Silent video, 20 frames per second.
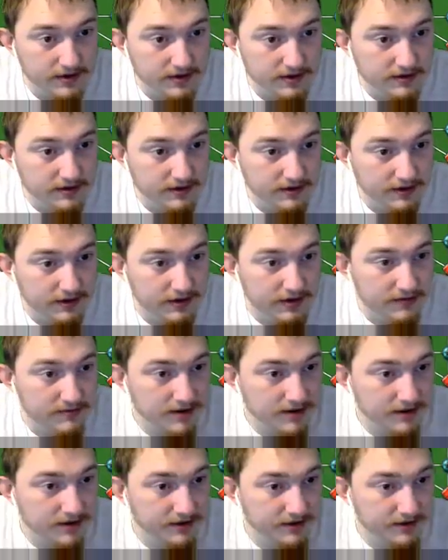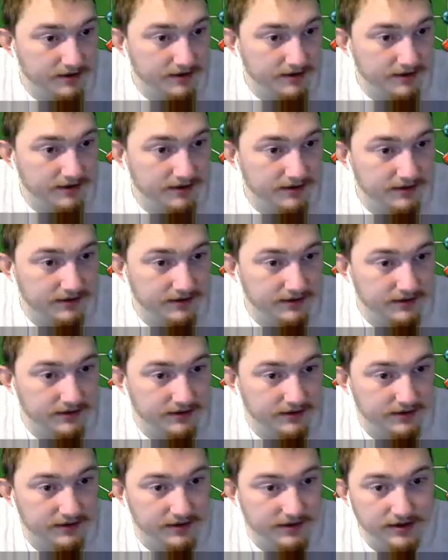Alright, come on.
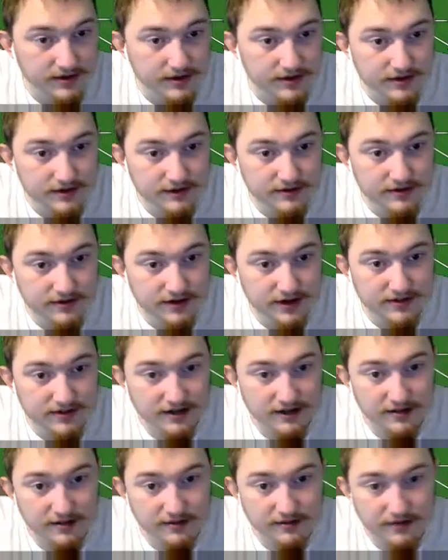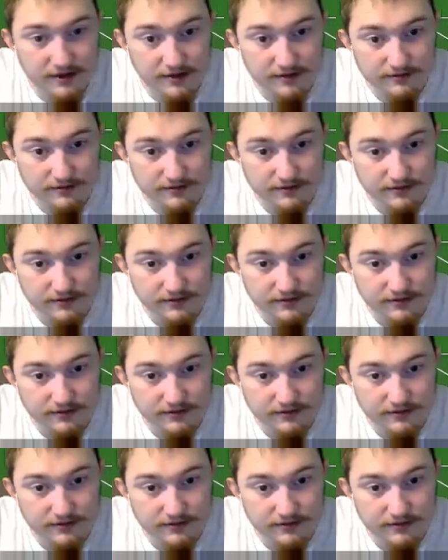This is actually kind of rough.